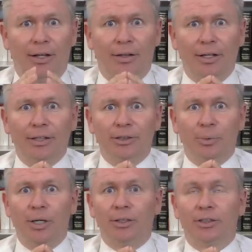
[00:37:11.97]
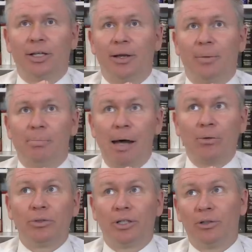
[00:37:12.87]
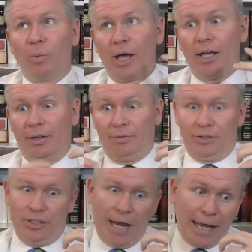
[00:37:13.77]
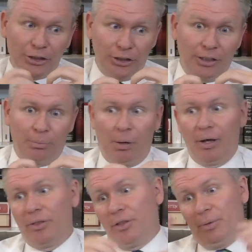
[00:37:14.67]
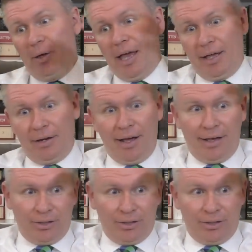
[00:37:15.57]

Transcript: This was mountain waves dashing upon them and